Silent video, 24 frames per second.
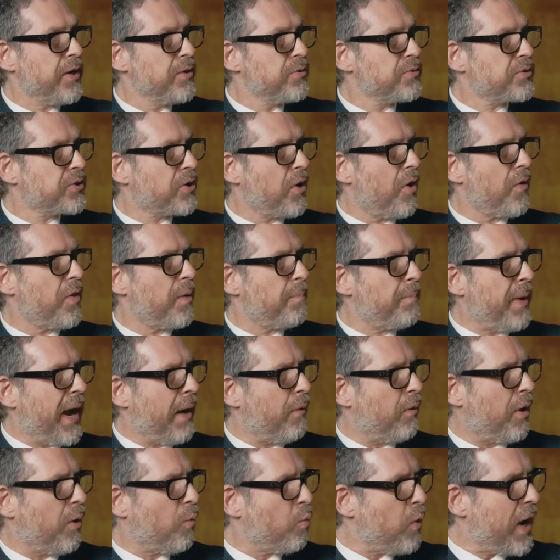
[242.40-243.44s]
Who's yeah. got the
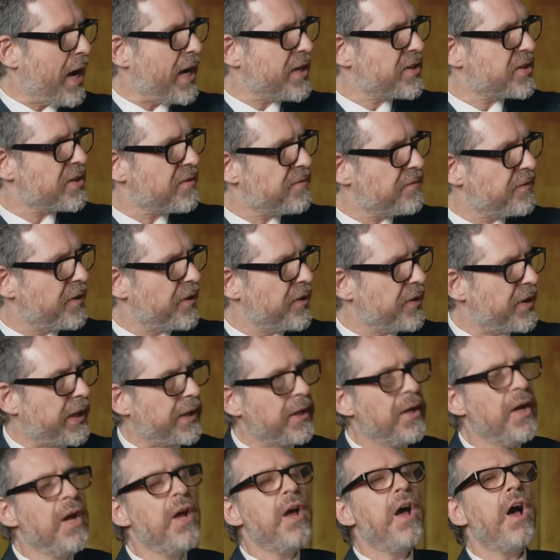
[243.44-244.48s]
power? Where's the funding?
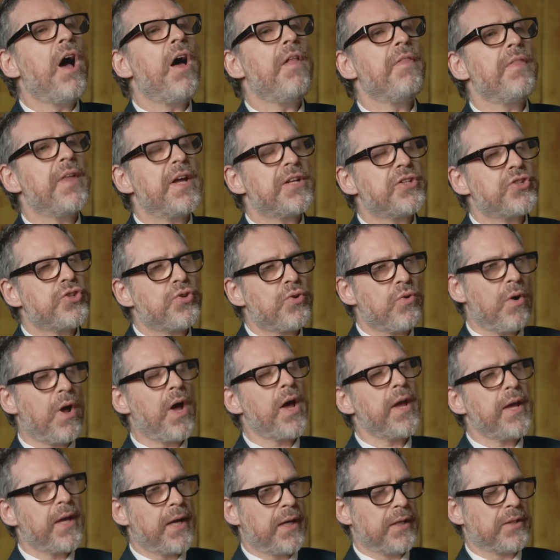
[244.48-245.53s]
Mm. And they're
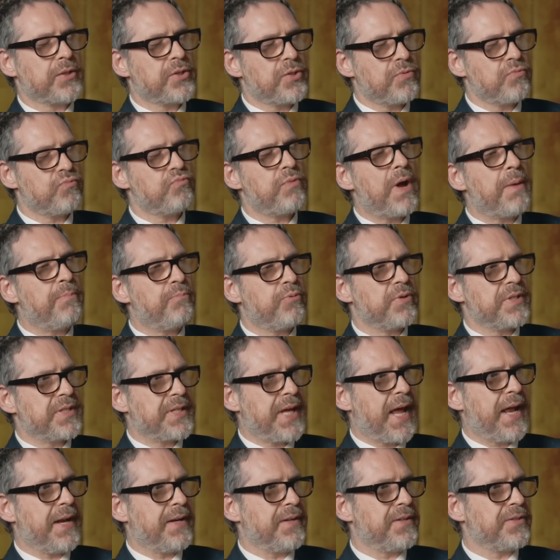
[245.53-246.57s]
trying to
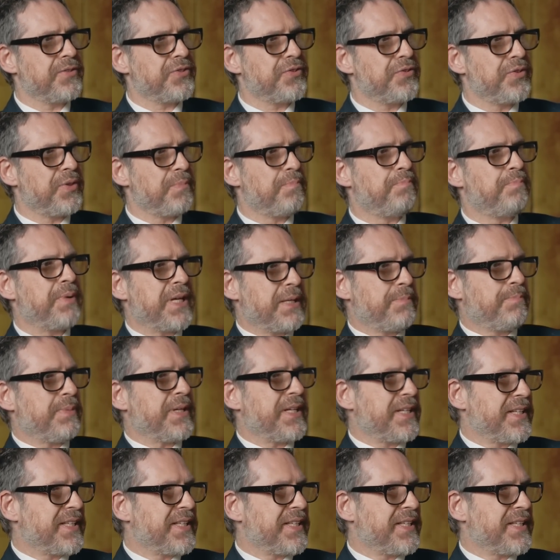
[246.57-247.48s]
represent the B B